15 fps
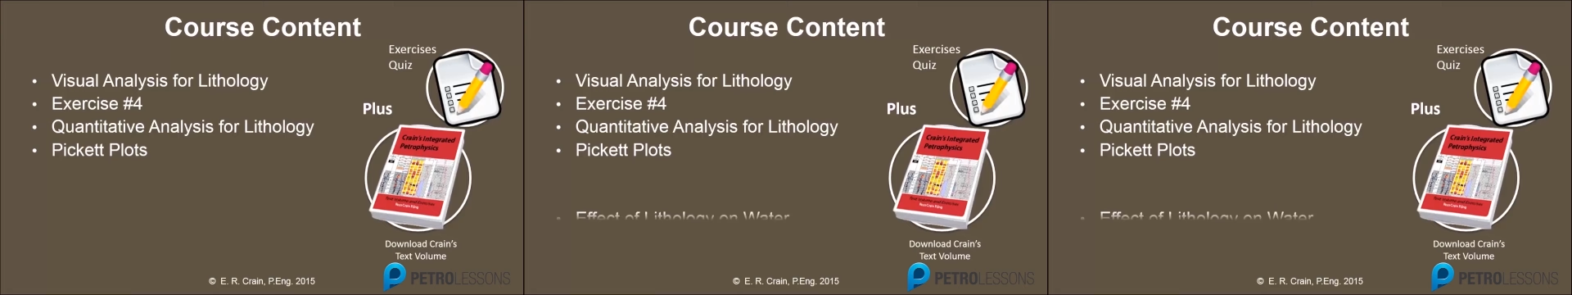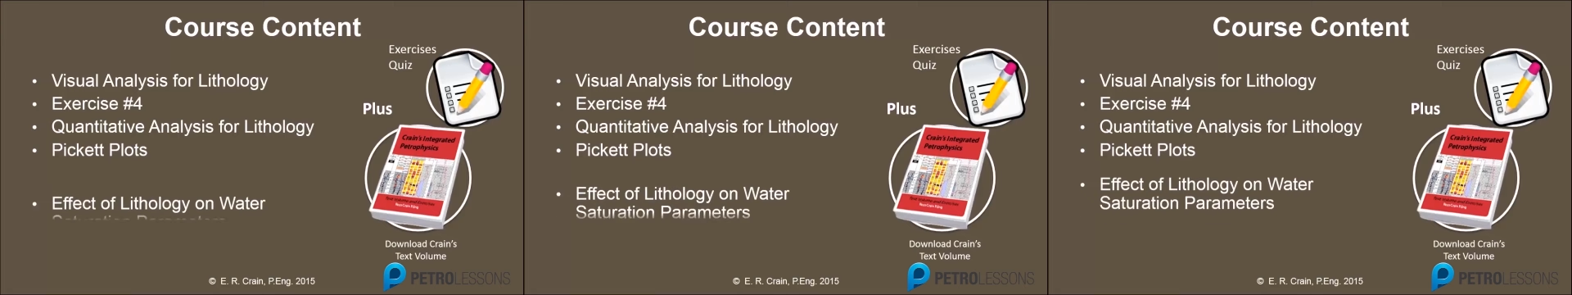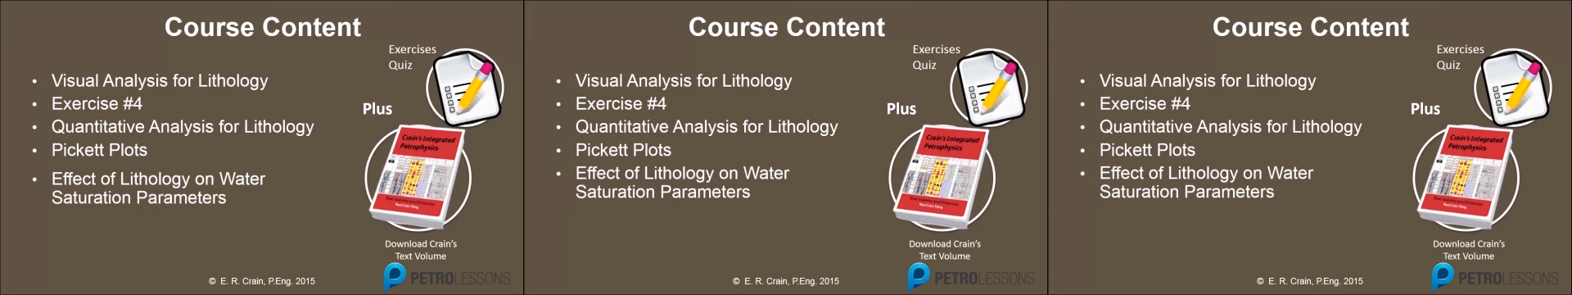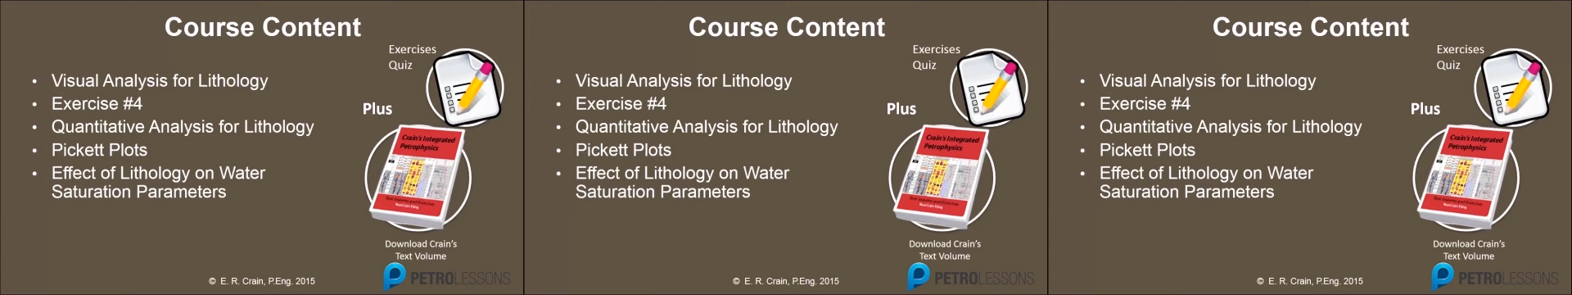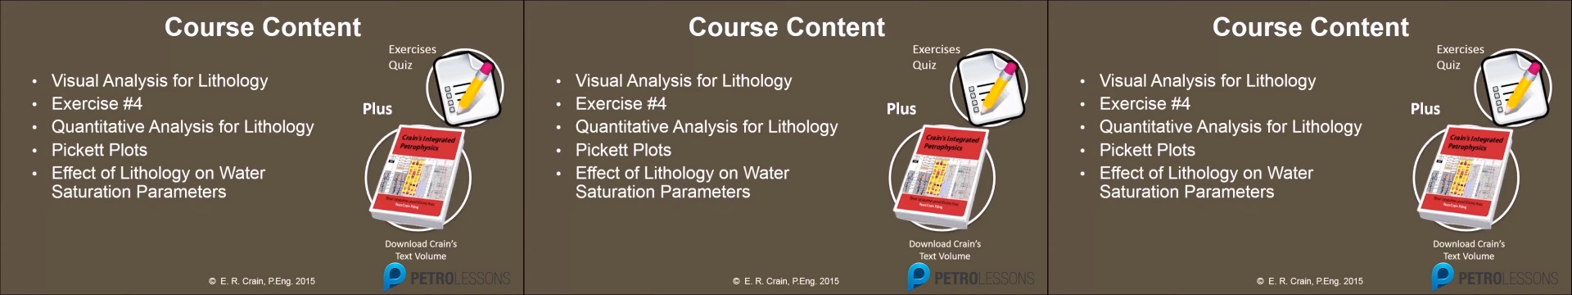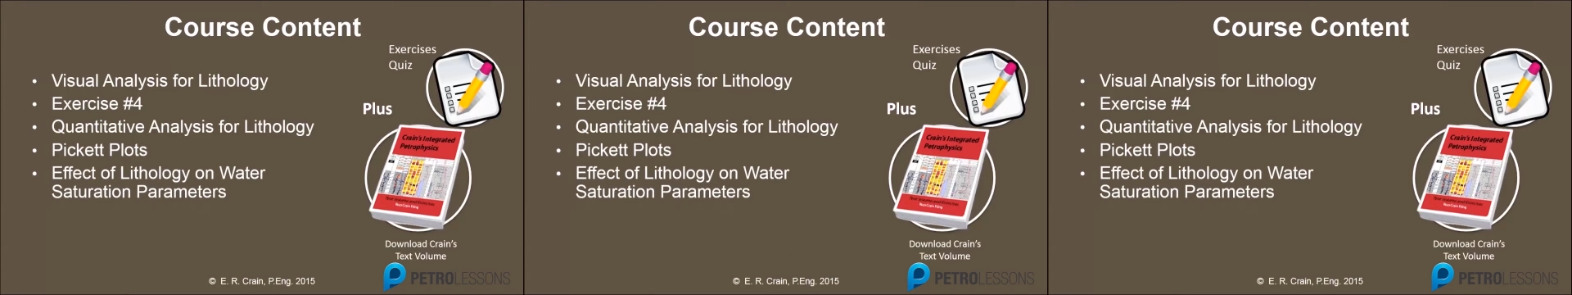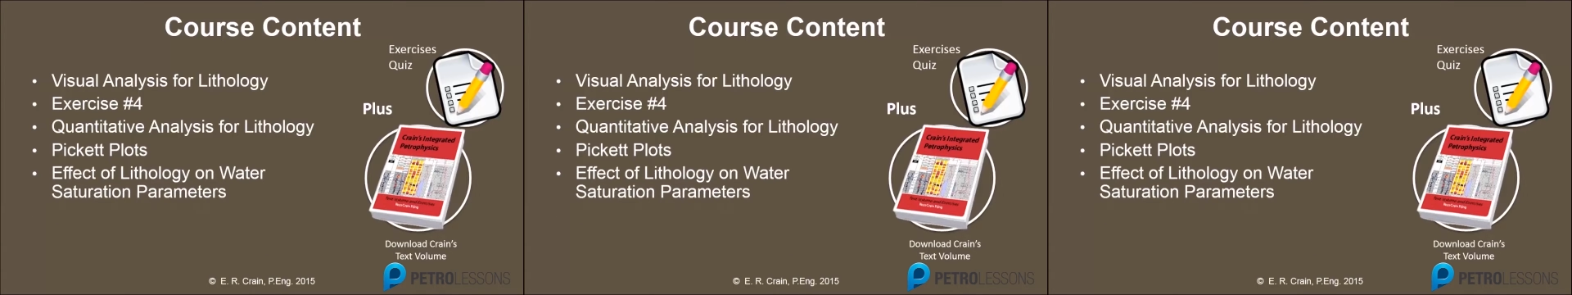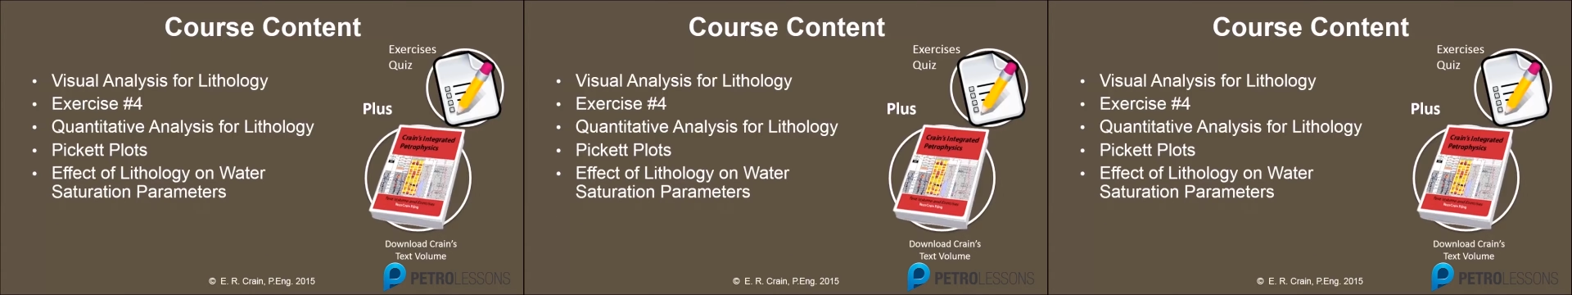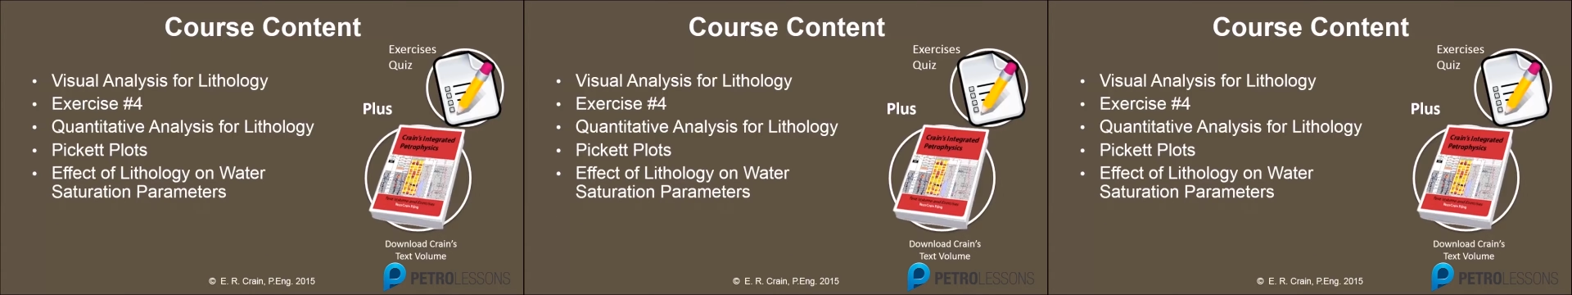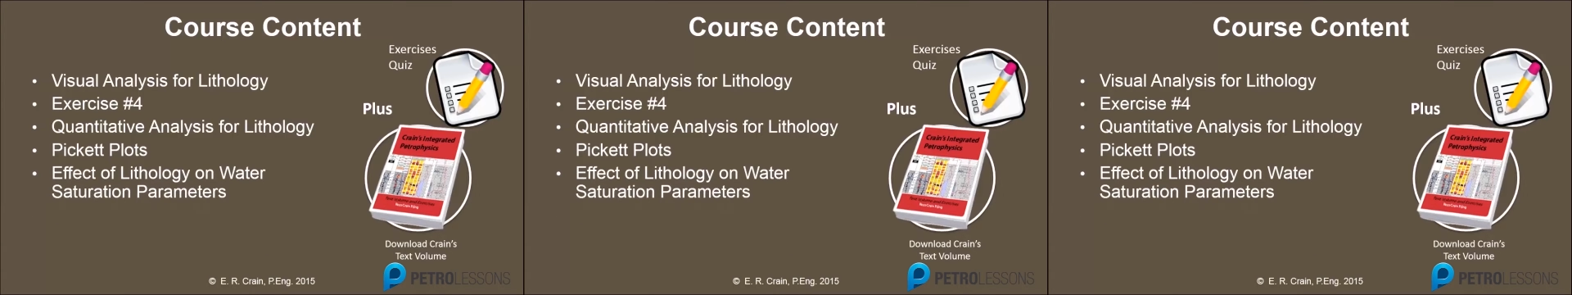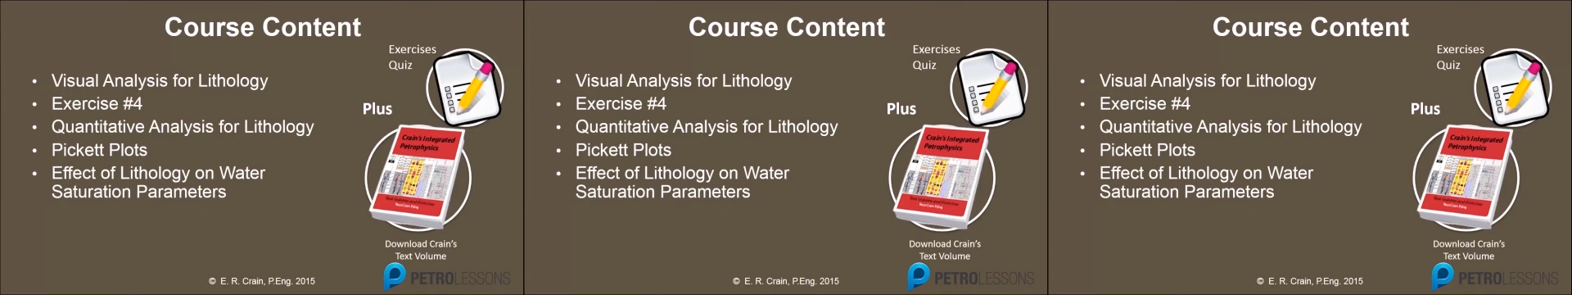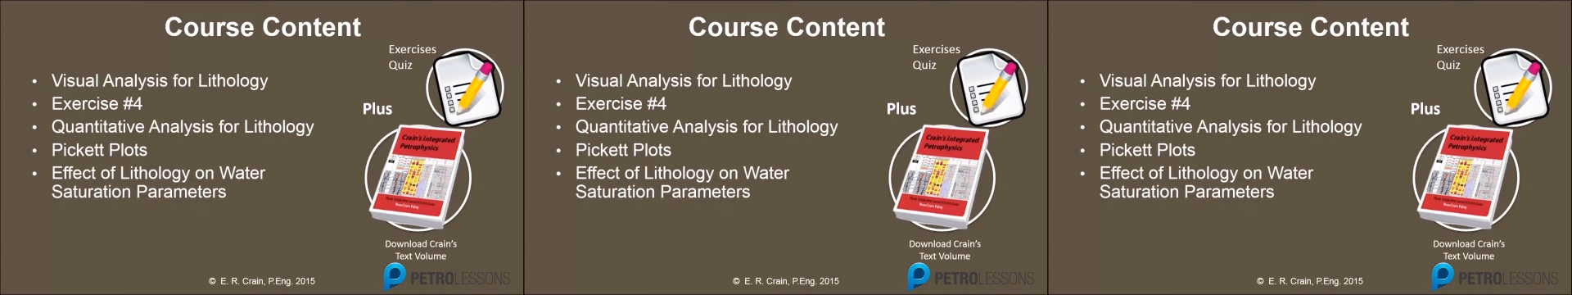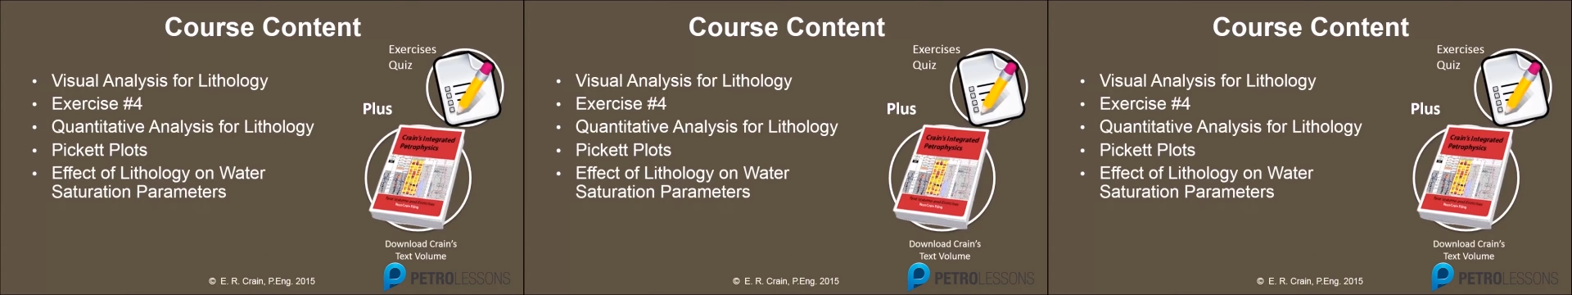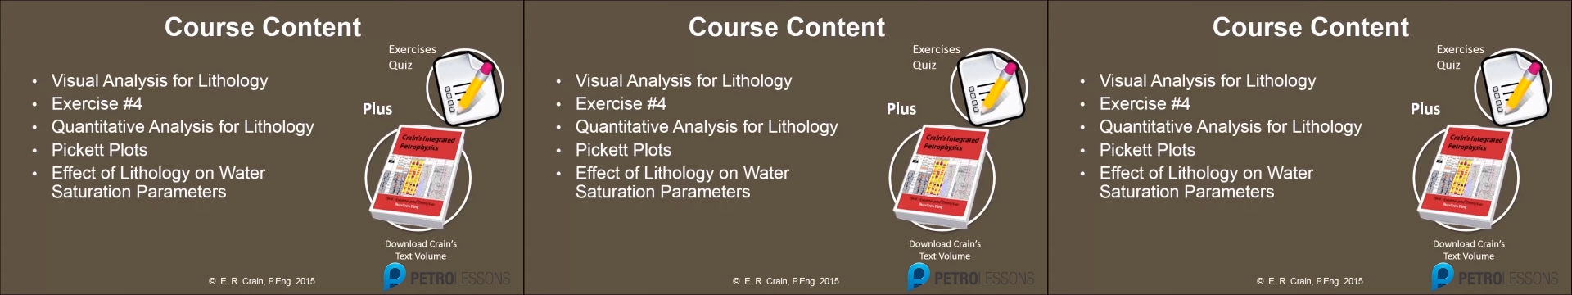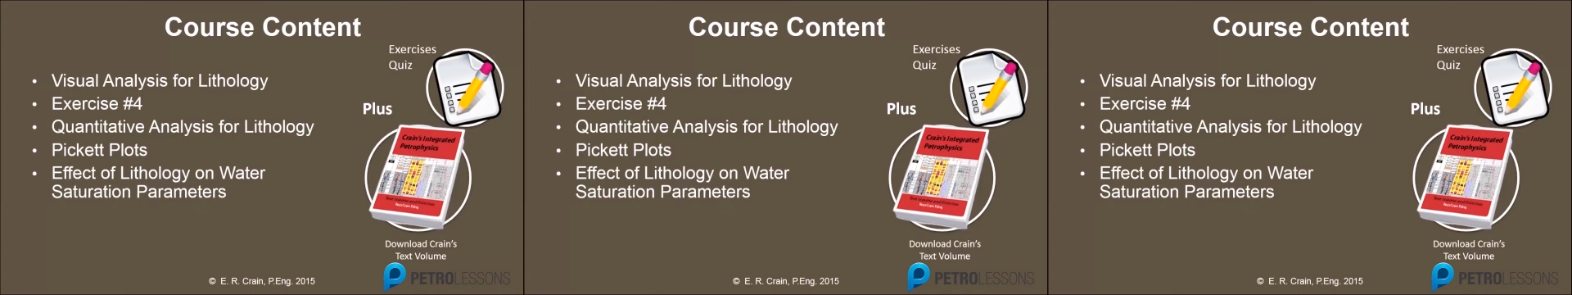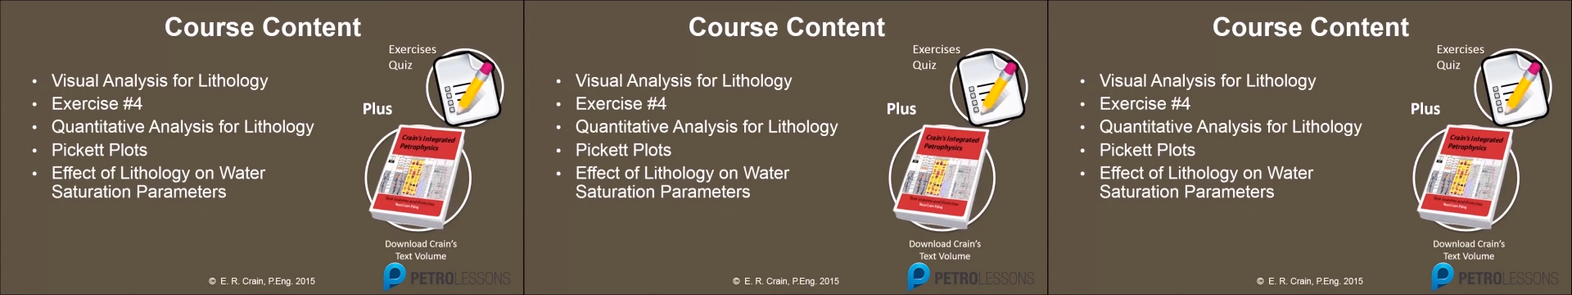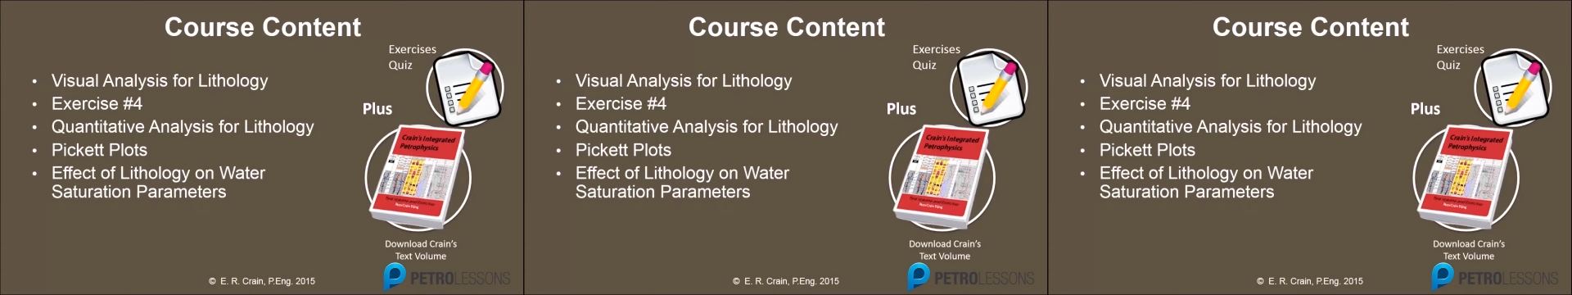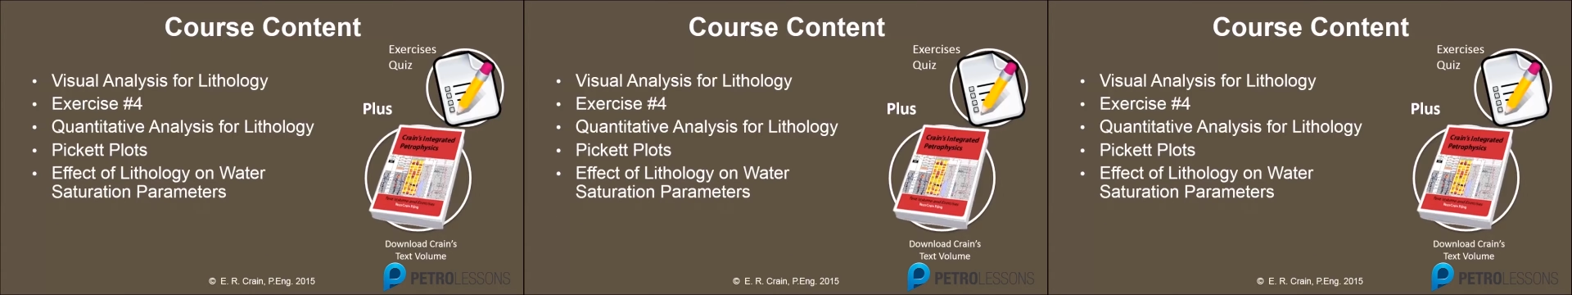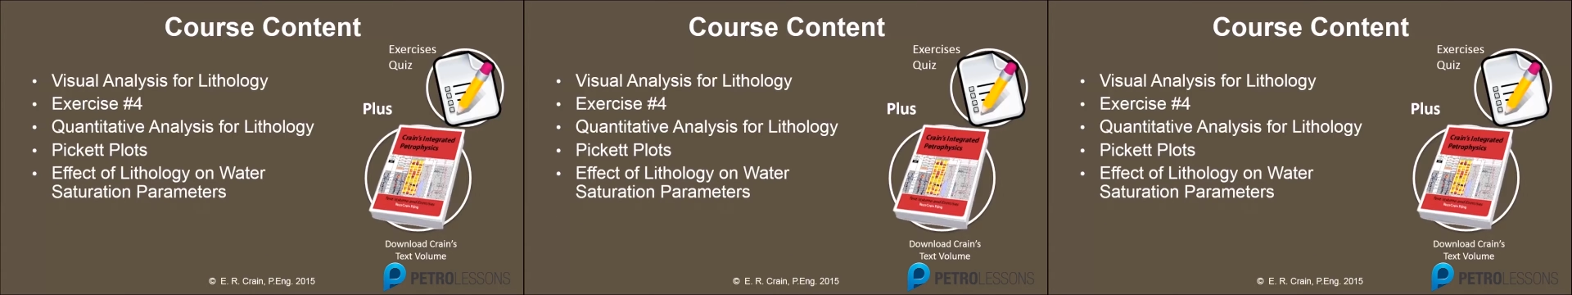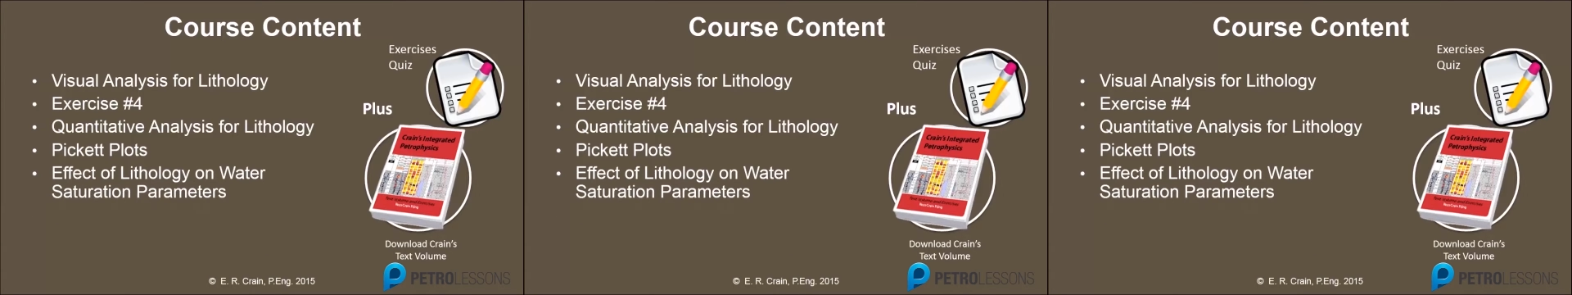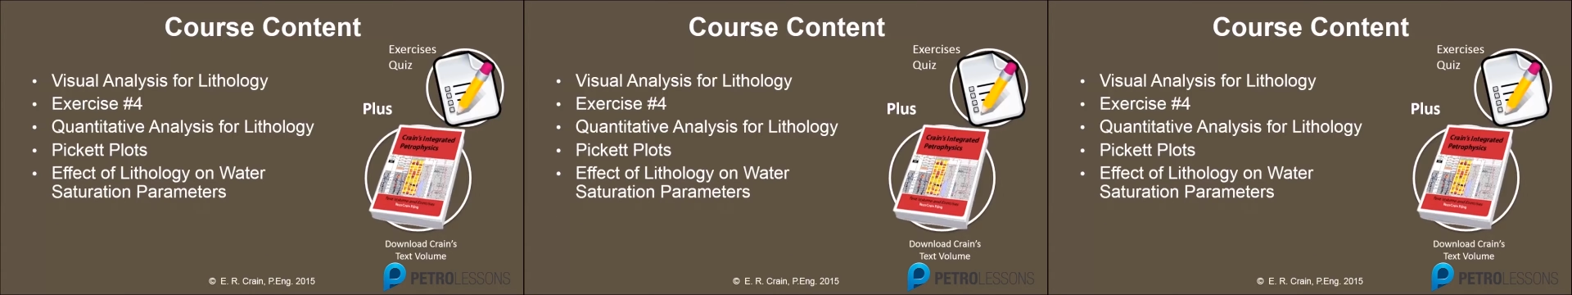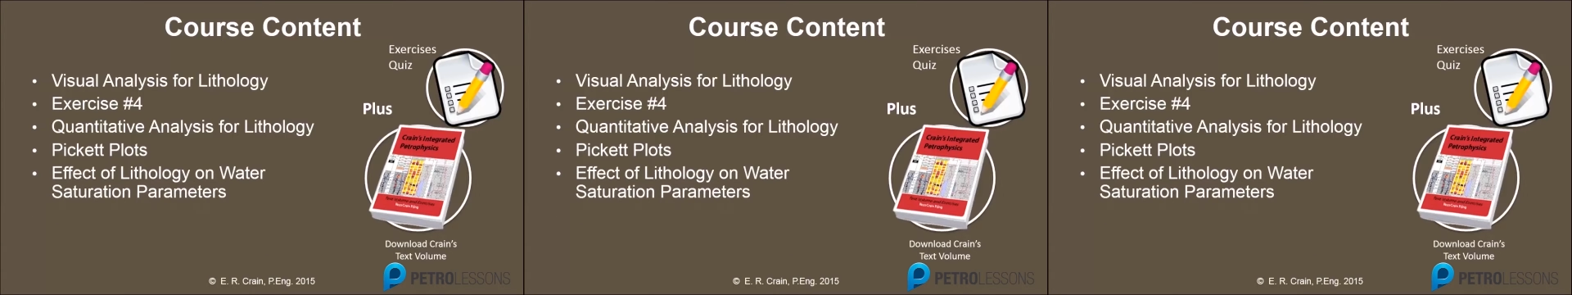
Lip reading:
(no speaker visible)